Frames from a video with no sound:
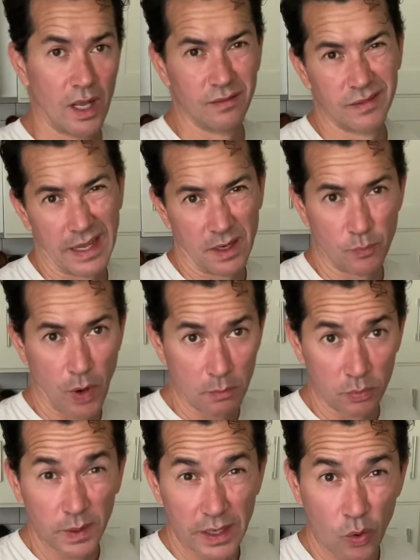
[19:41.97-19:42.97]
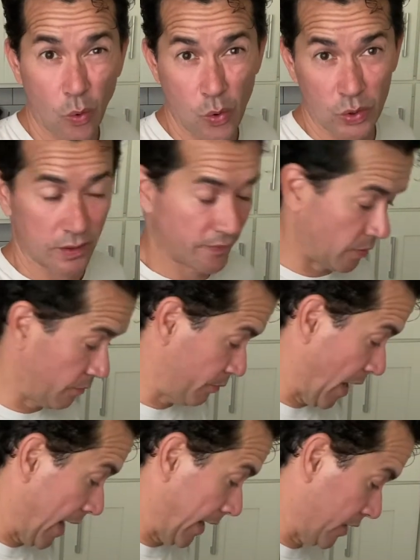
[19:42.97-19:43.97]
like probably a quarter of a
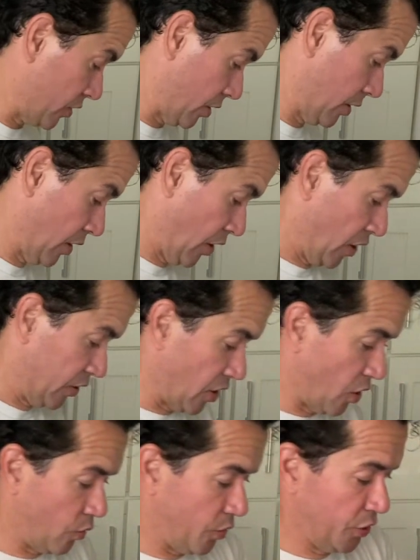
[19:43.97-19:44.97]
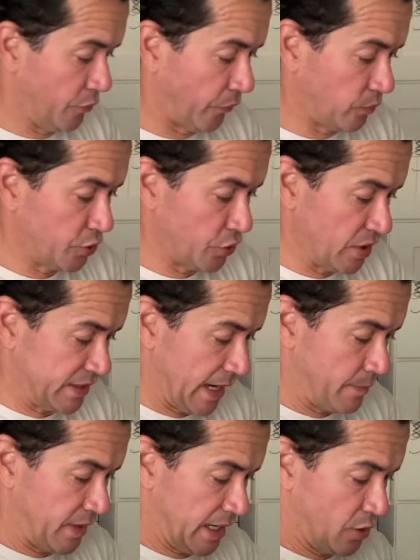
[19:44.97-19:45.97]
package. So you do the
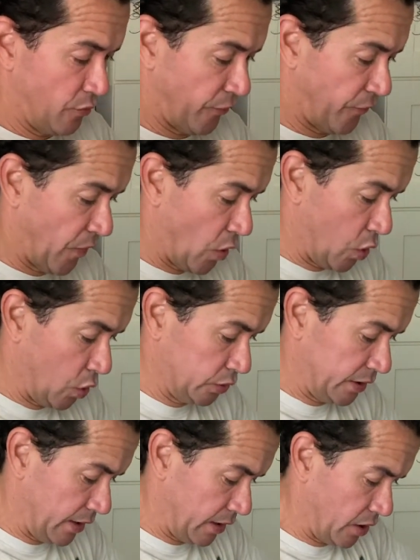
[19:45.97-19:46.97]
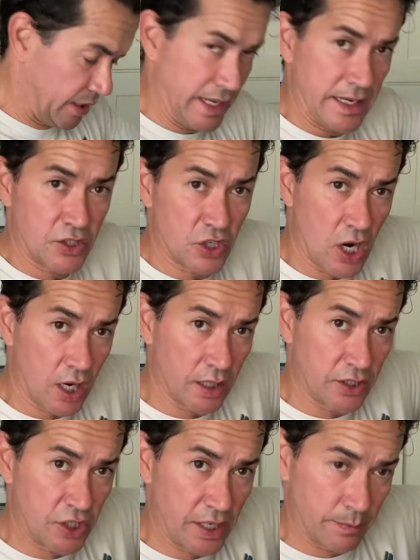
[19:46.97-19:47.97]
same thing. You fold these chocolate
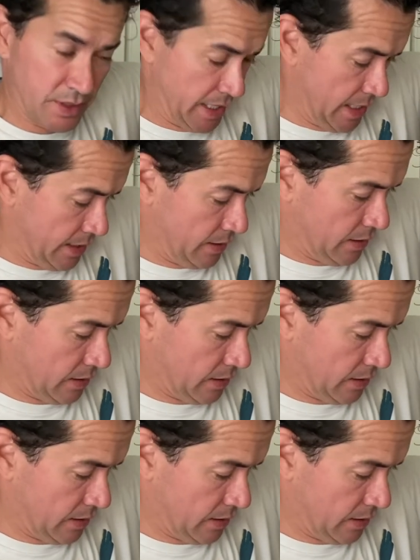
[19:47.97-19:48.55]
chips in.